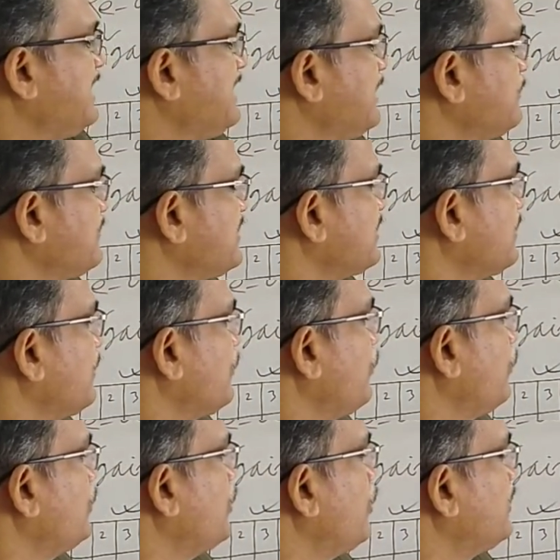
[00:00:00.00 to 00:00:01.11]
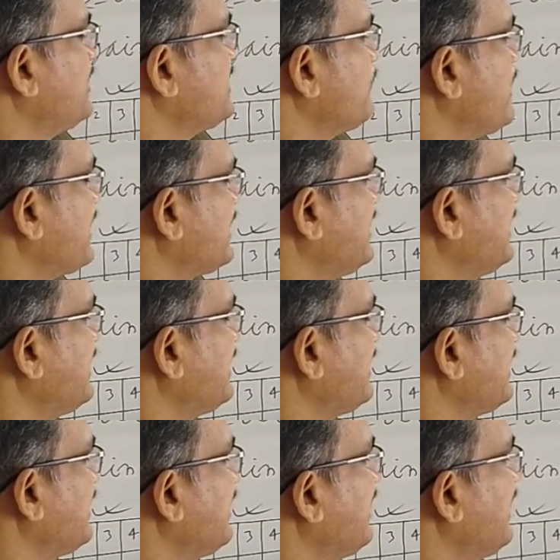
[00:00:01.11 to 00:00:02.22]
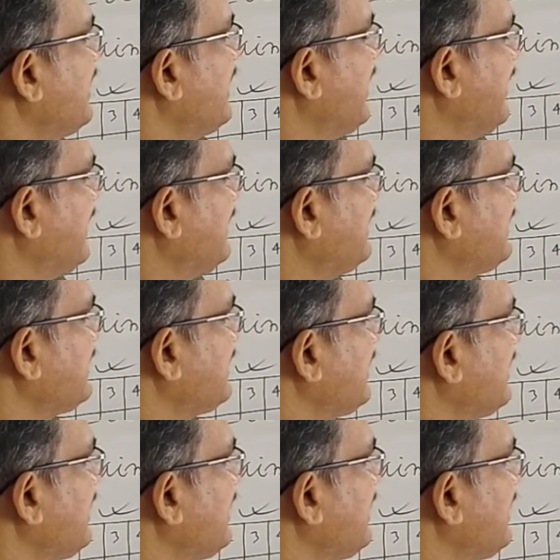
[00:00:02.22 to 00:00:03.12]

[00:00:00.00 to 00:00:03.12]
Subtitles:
items, without this marking, and